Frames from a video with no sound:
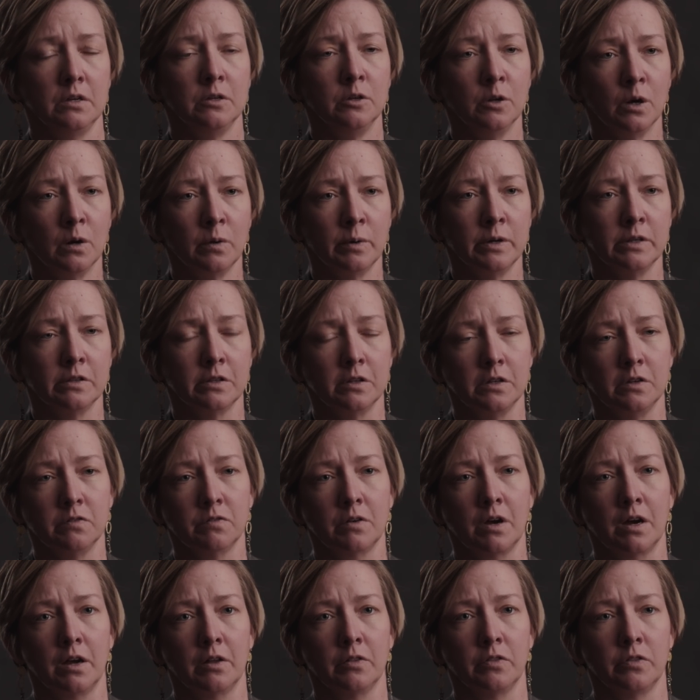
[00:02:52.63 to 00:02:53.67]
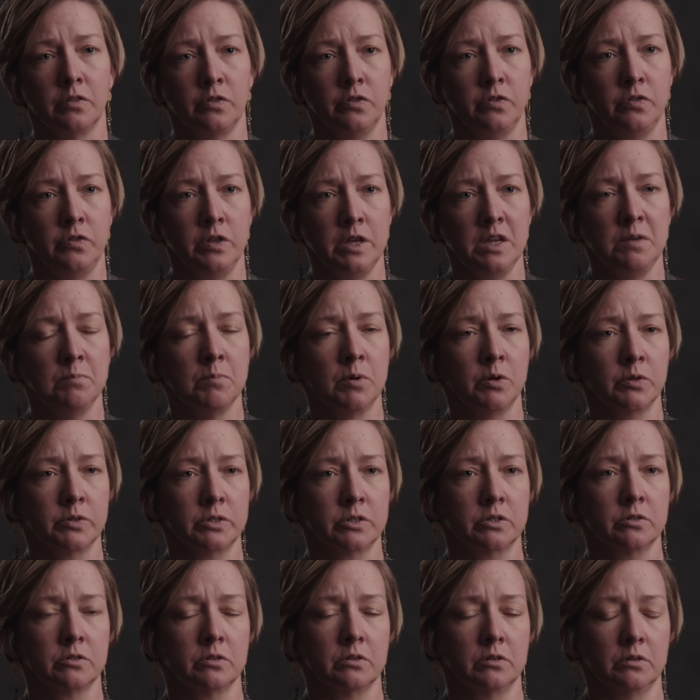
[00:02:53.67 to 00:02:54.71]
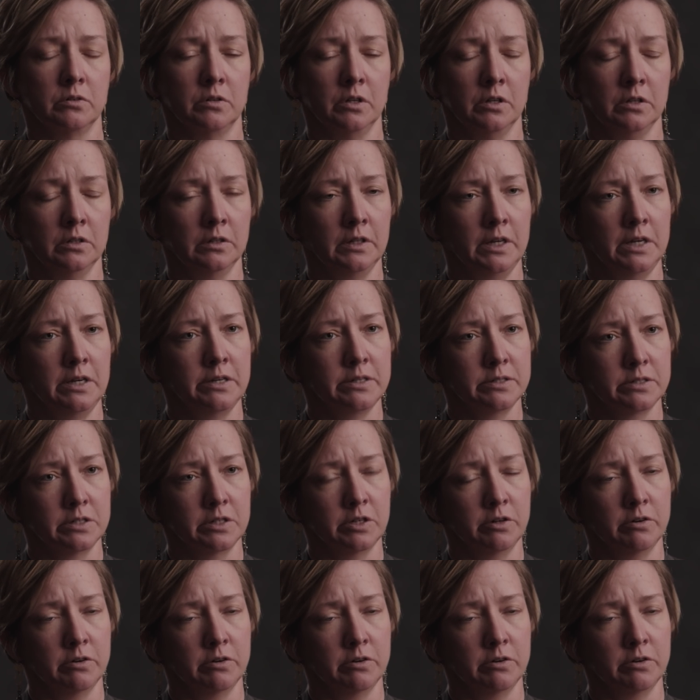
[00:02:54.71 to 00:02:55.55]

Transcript: knowing that you've got the latest